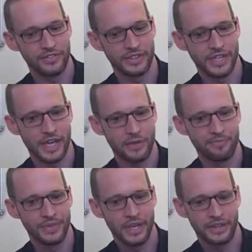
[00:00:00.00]
of the time
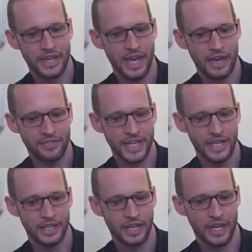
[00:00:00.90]
they're
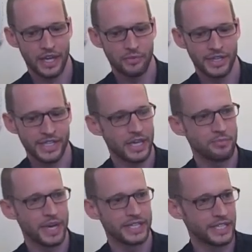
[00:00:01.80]

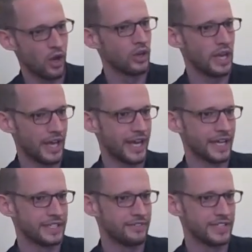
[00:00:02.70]
taking part in online
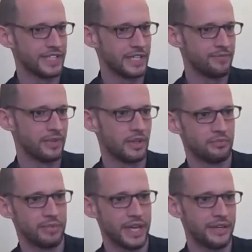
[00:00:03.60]
activity,
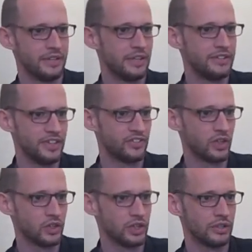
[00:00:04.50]
be it
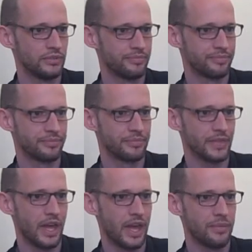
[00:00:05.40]
discussion
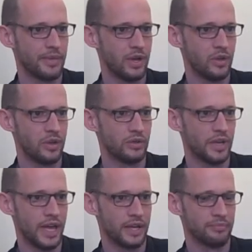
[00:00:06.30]
or
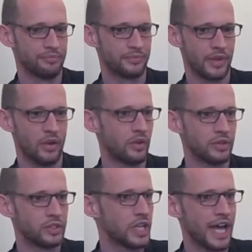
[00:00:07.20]

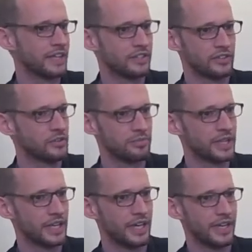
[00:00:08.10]
chat or
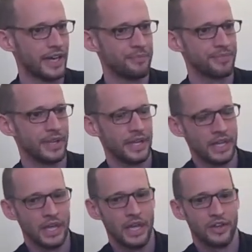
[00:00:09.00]
something like that.
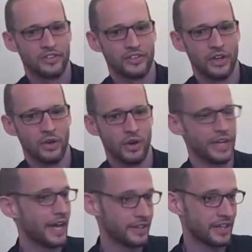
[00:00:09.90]
So,
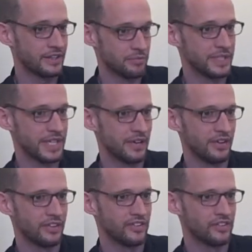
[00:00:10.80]
and accessing
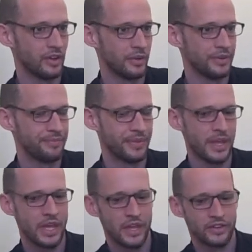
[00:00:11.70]
materials and so on.
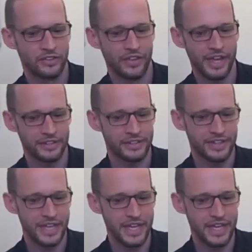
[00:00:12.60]
So that's